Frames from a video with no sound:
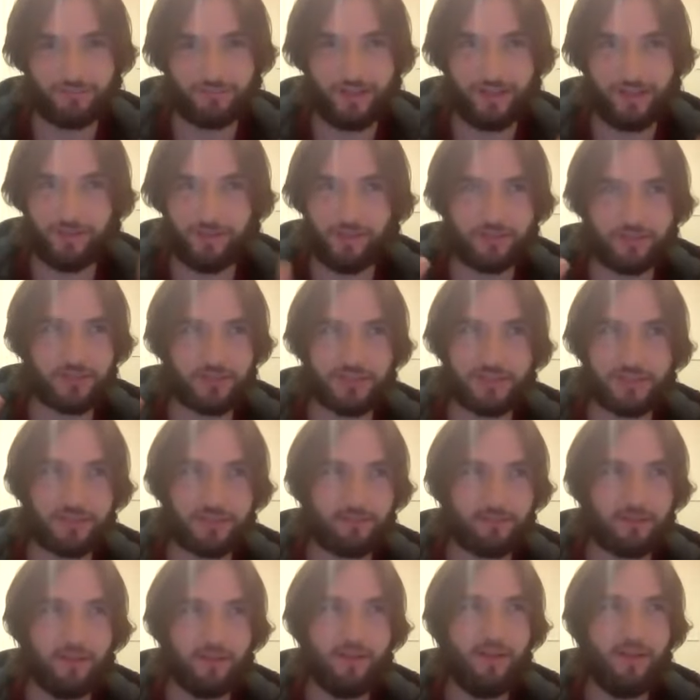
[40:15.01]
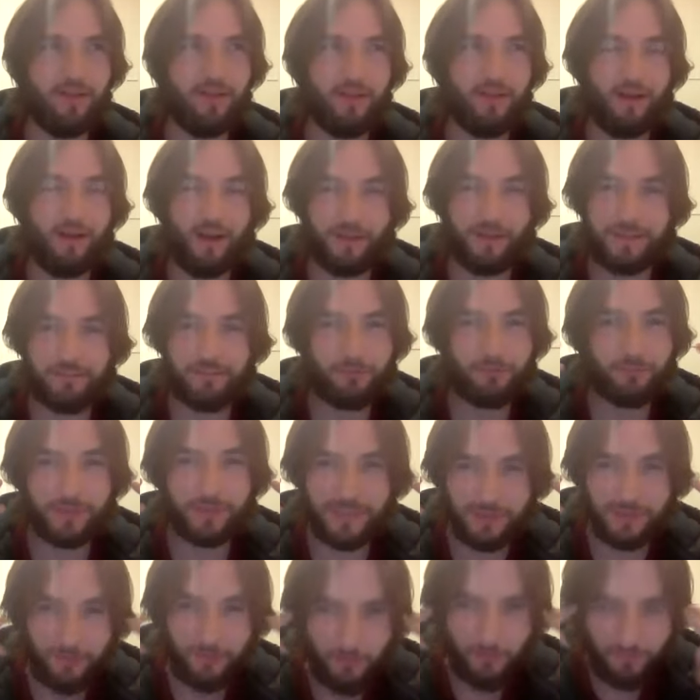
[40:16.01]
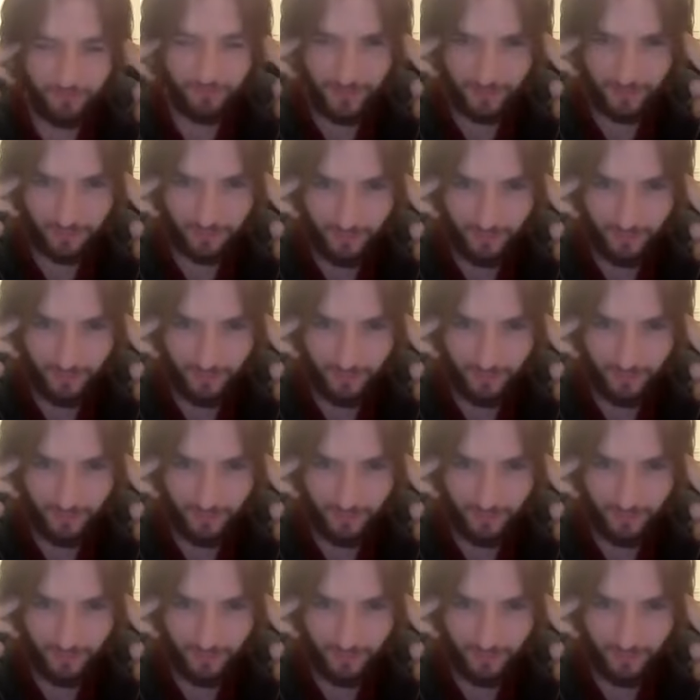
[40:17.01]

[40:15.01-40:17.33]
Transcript: And I just think that I never really got that.